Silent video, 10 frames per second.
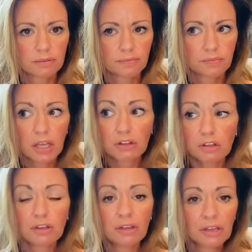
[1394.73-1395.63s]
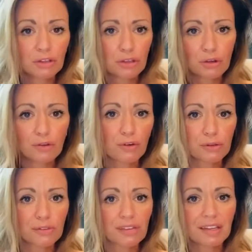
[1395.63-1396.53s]
And the
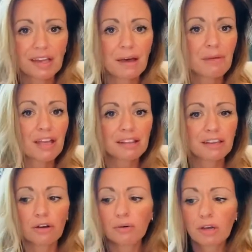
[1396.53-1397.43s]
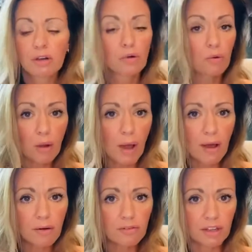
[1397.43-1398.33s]
universe is like, come on, Leo, grow
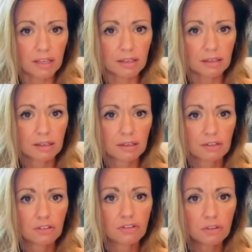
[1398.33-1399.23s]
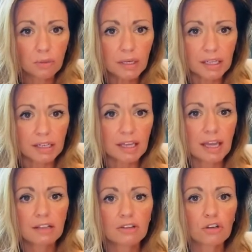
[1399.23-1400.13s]
out of it. Do it.
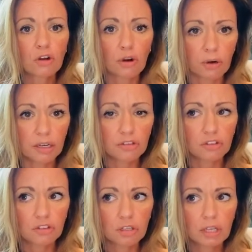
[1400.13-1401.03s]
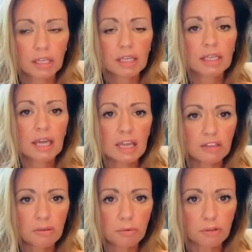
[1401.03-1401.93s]
Gain the courage, gain
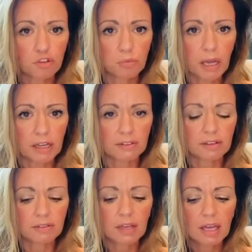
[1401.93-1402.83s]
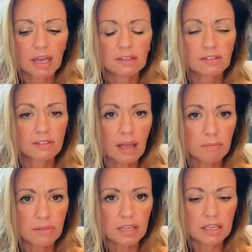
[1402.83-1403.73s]
the perspective, and
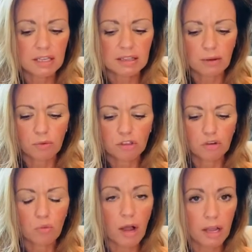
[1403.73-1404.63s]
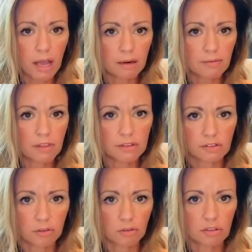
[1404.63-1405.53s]
stop thinking that when you walk out of this,
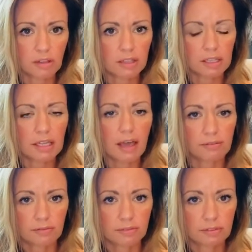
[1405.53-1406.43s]
there's nothing left.